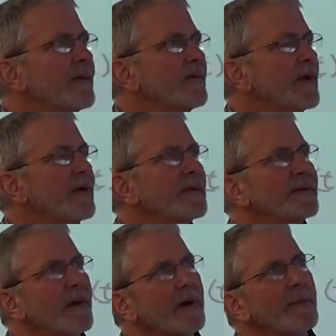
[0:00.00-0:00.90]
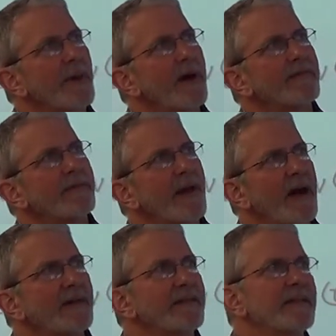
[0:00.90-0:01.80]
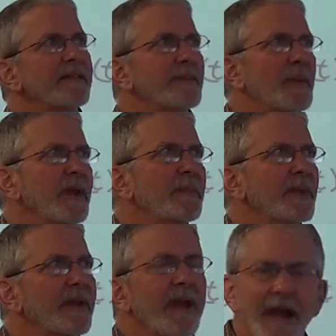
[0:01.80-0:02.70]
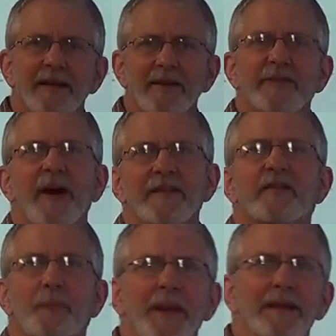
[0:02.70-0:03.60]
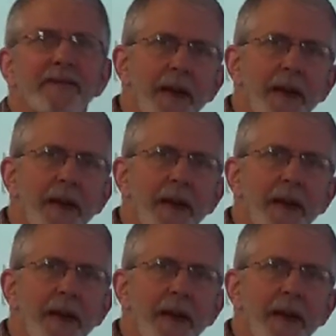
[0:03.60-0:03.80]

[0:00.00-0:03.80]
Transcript: Well, we talk about velocity, speed, but hey, let's find the speed of